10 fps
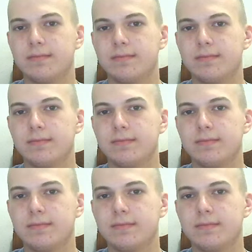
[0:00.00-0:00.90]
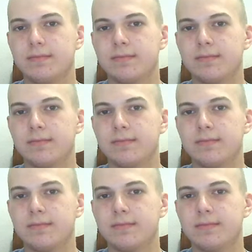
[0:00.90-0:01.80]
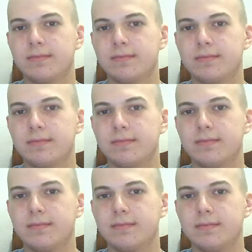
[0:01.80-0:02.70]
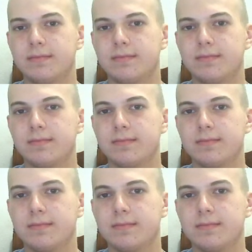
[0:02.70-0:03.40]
(silent)